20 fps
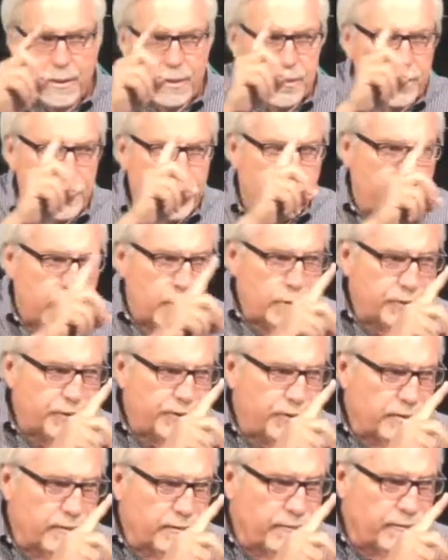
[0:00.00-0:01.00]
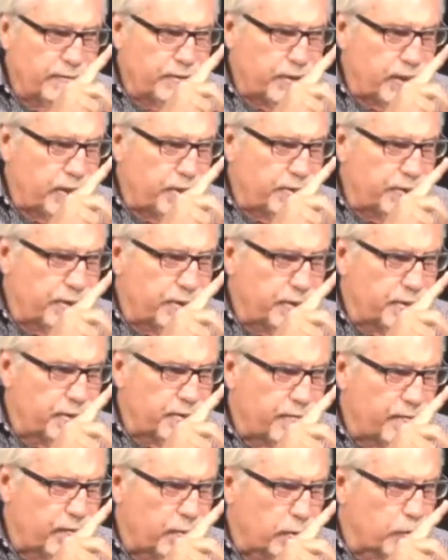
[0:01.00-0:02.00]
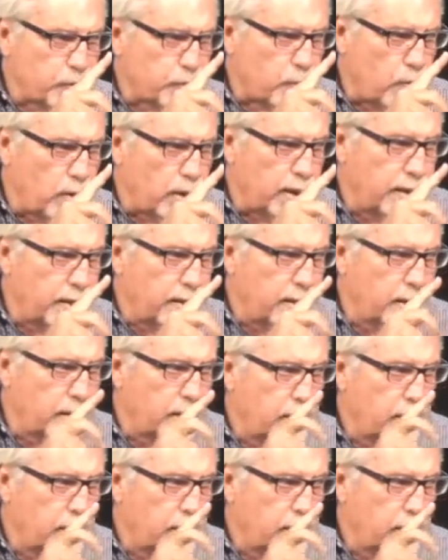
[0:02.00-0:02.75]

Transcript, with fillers: the person of Jesus, verse 1,